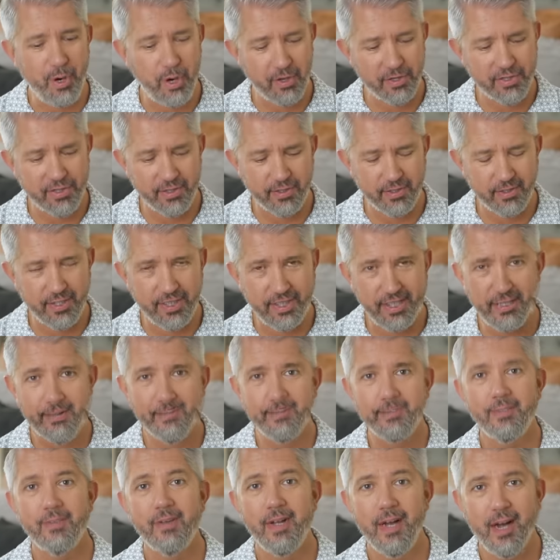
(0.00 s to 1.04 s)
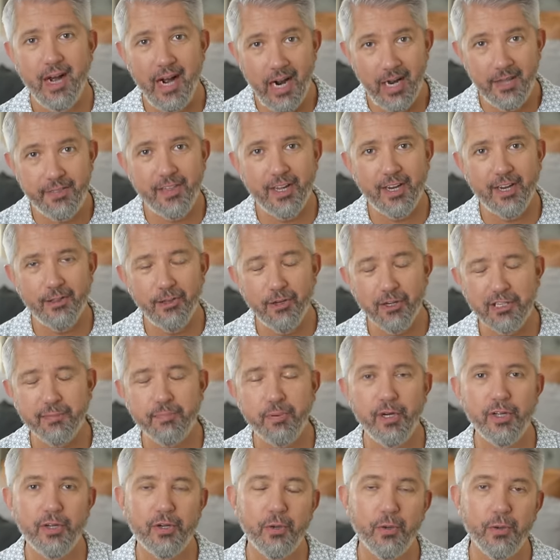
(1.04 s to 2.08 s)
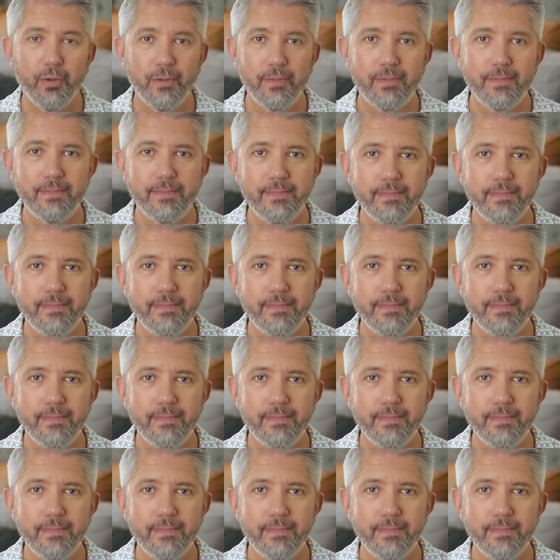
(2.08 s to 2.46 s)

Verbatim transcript: personally, I think it looks pretty cool.